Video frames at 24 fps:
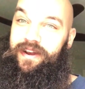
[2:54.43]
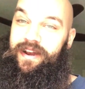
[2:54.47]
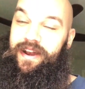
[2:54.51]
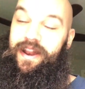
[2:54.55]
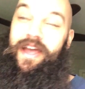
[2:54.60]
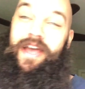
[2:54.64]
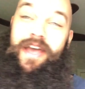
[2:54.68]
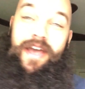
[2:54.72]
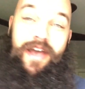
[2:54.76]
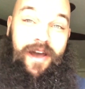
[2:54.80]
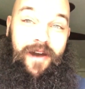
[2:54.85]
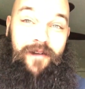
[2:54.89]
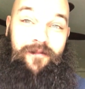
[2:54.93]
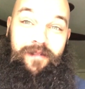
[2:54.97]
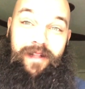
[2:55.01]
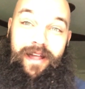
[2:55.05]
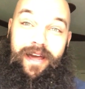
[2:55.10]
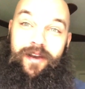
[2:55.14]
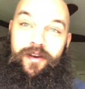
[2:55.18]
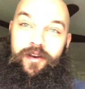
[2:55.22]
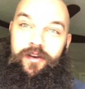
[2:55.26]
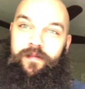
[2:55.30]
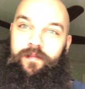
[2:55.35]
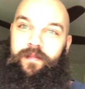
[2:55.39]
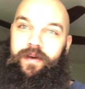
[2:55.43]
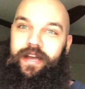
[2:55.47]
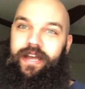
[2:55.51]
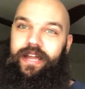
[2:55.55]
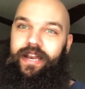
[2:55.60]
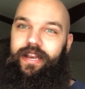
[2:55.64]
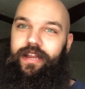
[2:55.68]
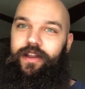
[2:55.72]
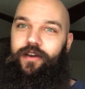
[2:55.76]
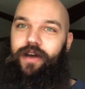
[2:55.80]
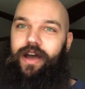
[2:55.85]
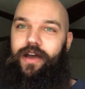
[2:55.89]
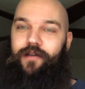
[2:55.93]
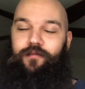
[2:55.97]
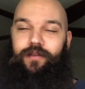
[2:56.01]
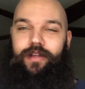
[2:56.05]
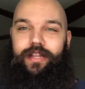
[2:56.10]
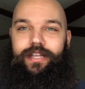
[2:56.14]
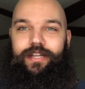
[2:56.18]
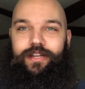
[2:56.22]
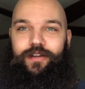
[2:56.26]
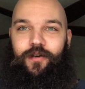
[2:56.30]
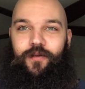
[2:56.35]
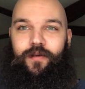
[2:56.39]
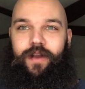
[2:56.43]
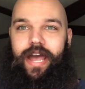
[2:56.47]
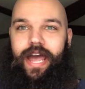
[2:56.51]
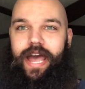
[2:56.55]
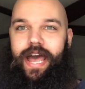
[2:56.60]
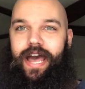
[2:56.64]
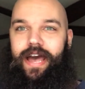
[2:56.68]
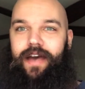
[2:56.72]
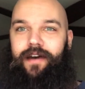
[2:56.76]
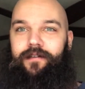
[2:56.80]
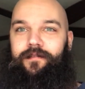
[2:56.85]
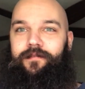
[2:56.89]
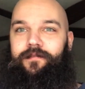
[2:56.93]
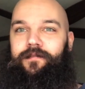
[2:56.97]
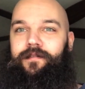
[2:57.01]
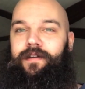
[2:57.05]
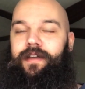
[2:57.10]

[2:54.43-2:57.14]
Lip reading: and I'm flattered, but I really don't have